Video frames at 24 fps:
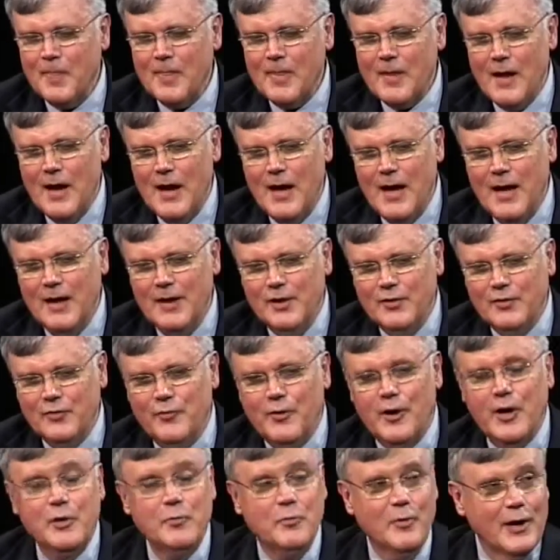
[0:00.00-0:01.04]
It's
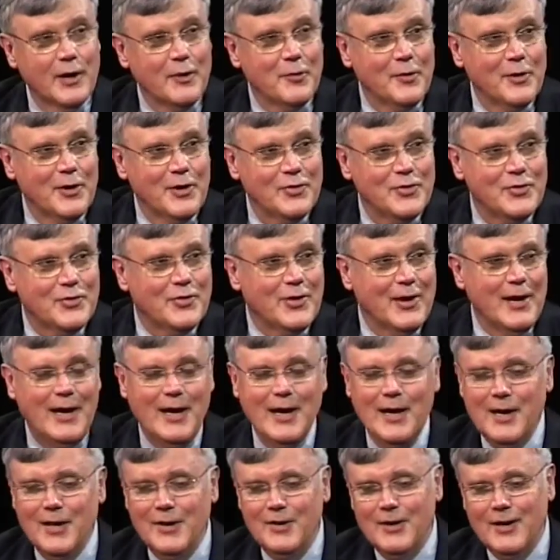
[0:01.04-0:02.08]
very rigorous,
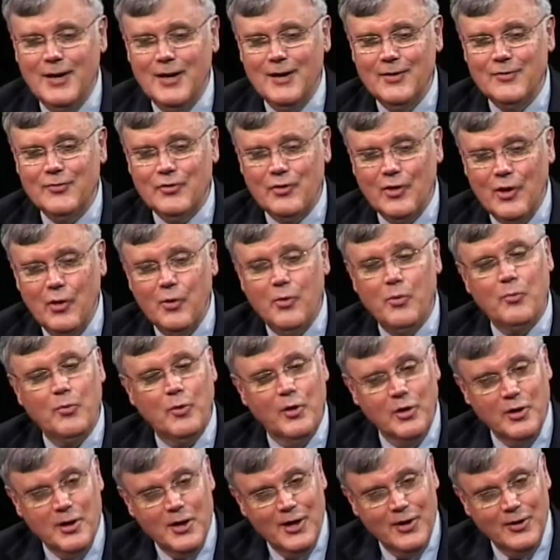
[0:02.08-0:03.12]
and so
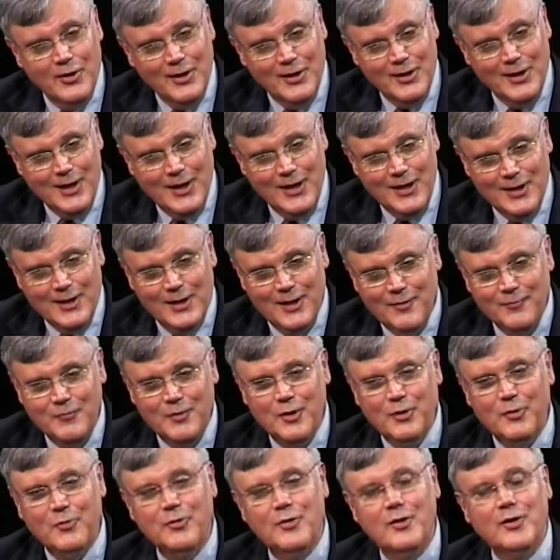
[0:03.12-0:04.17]
we're here today to give
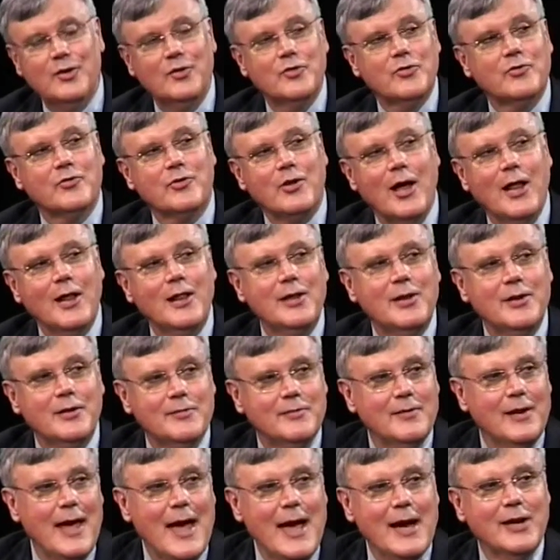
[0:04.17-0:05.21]
you the solid
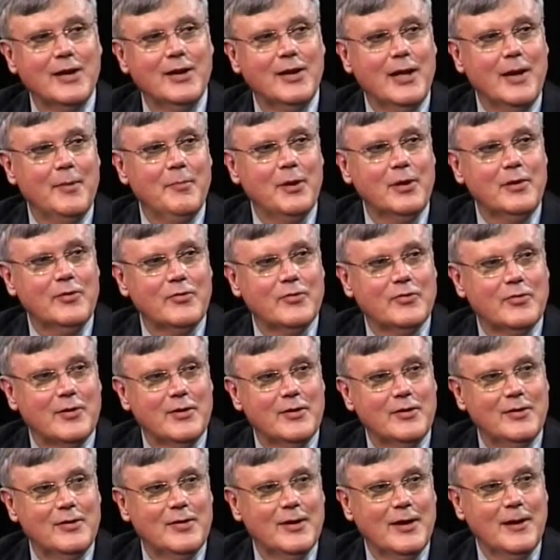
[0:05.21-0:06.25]
academics
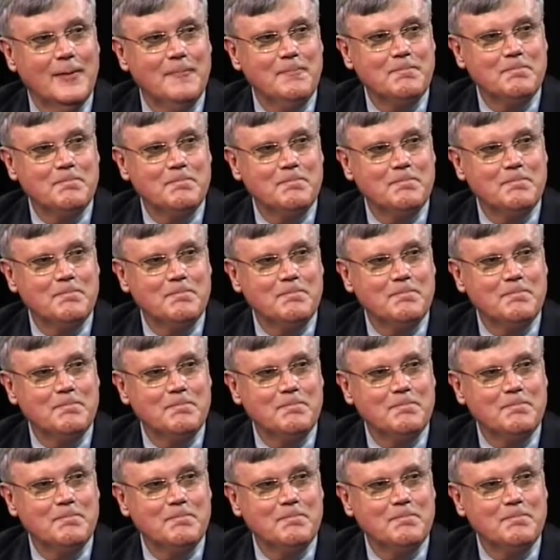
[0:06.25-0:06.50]
and.